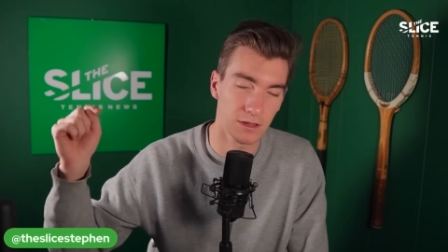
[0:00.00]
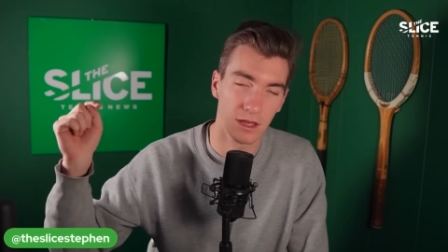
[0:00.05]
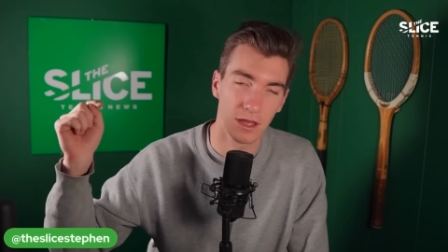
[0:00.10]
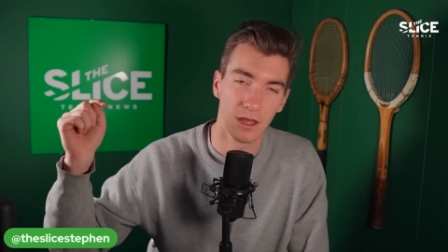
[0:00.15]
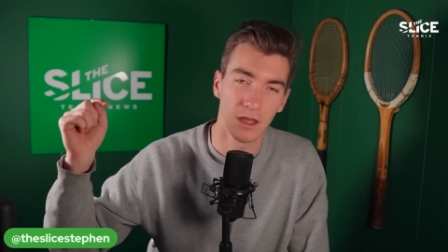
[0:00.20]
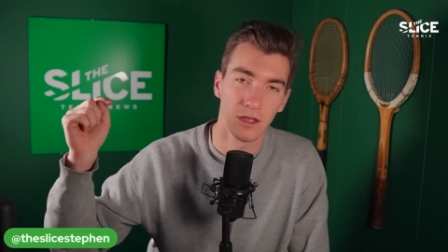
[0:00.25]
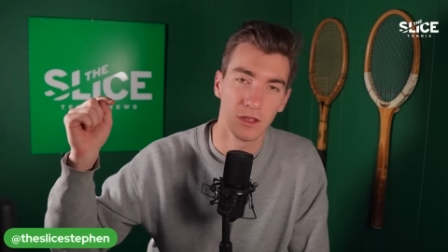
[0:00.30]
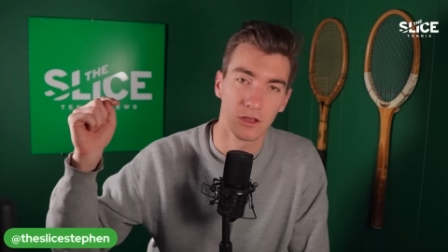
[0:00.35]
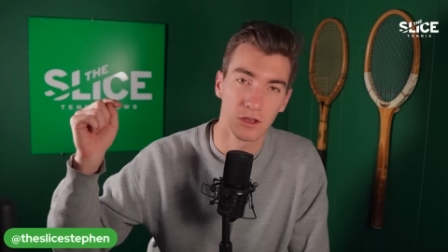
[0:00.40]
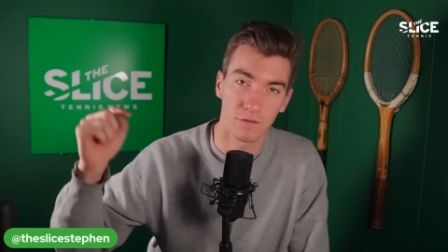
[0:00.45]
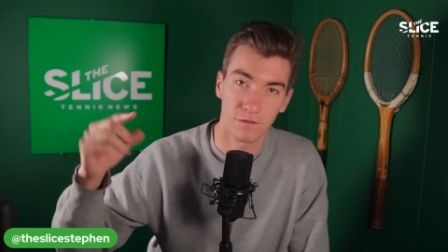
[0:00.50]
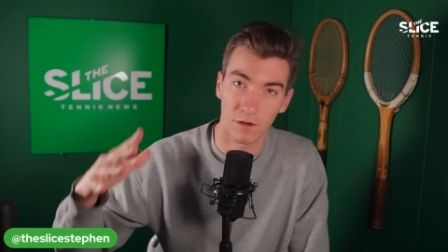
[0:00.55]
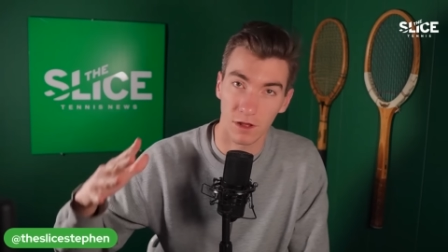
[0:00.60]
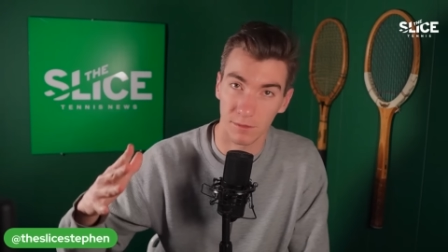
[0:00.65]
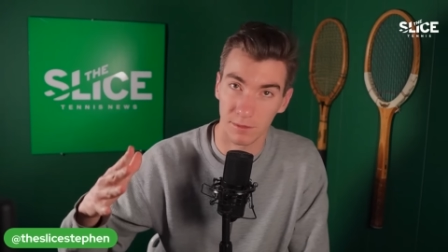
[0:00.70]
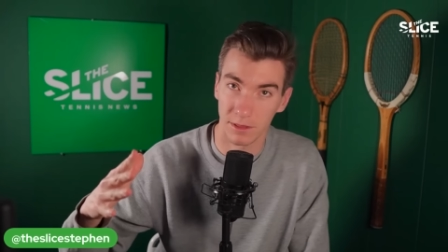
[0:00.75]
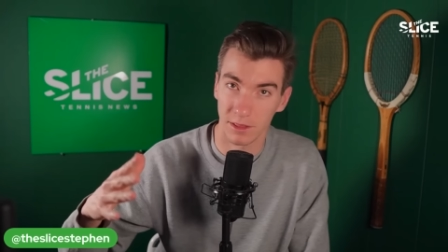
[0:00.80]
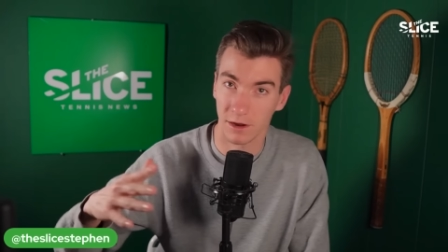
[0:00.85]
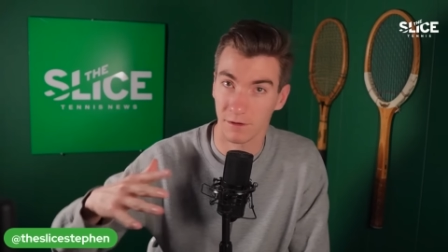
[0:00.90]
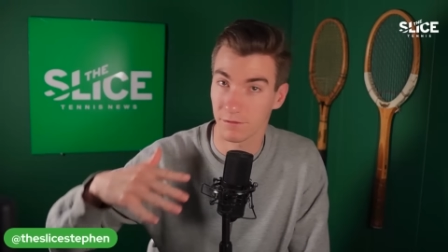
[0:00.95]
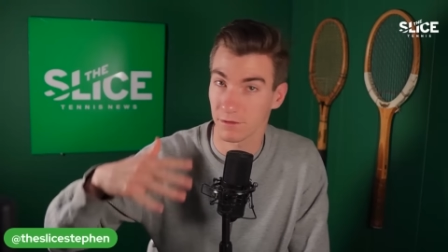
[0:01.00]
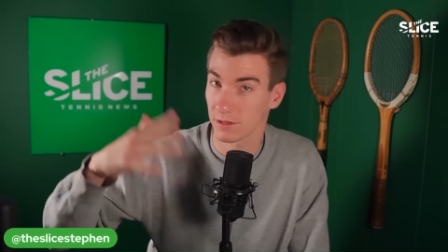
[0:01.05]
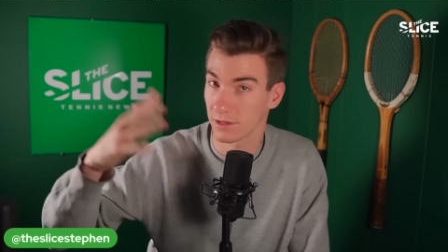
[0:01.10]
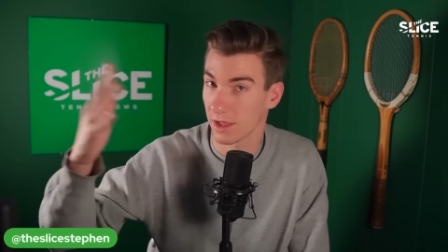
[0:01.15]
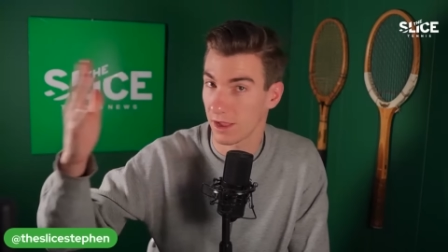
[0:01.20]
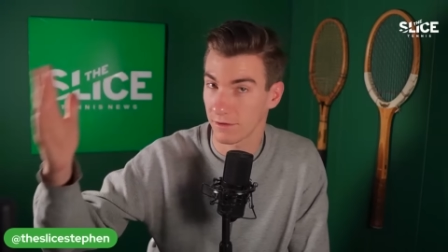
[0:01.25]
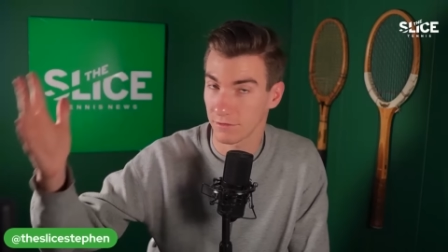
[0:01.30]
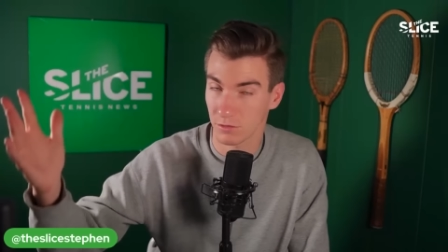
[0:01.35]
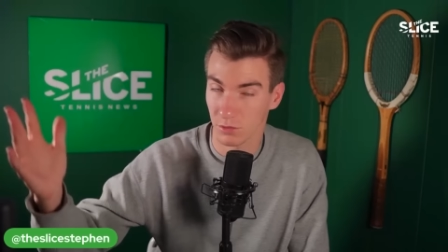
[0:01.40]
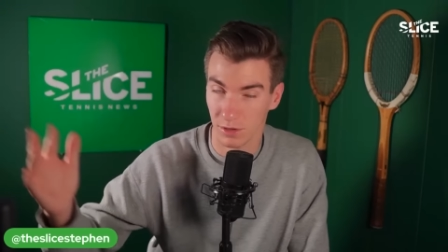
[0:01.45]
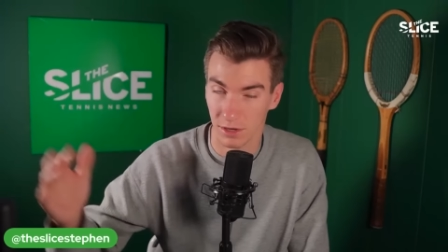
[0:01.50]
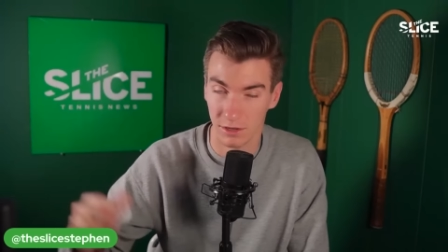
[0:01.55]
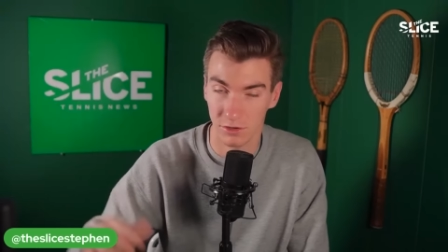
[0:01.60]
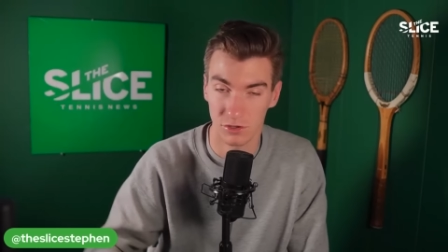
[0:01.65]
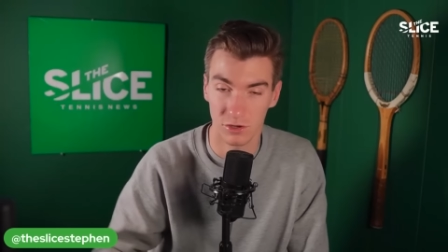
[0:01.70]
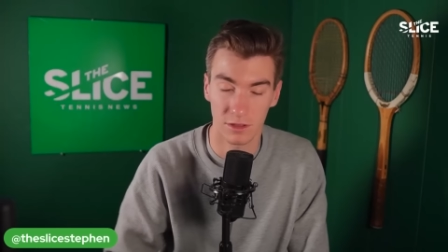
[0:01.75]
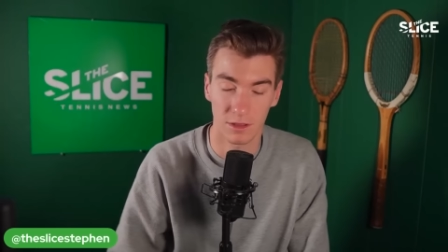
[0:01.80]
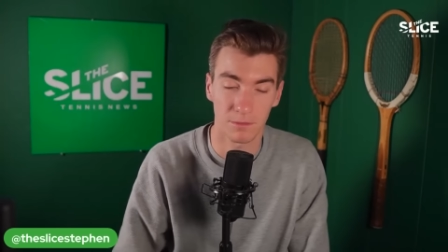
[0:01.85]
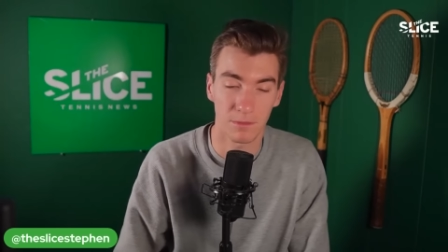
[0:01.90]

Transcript: You can follow me there for live tweeting during